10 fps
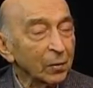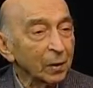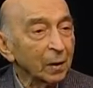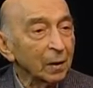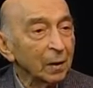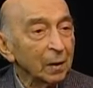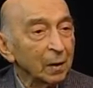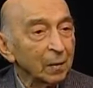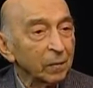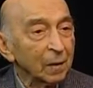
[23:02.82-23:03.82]
three.
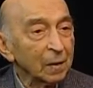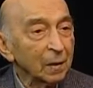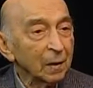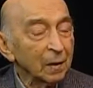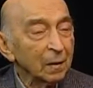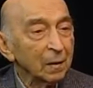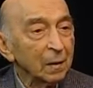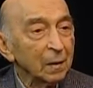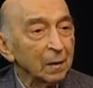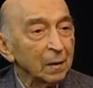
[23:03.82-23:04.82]
Fuzzy,
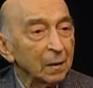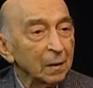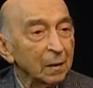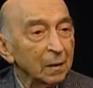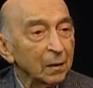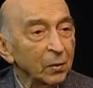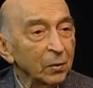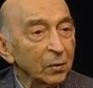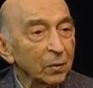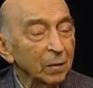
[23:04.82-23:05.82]

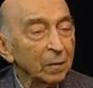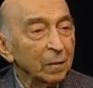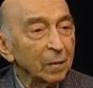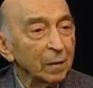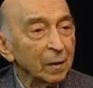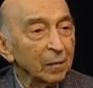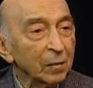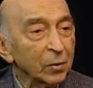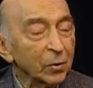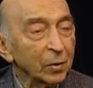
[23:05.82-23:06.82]
neuro,
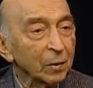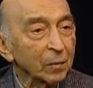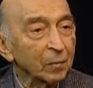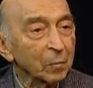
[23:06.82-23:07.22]
evolutionary.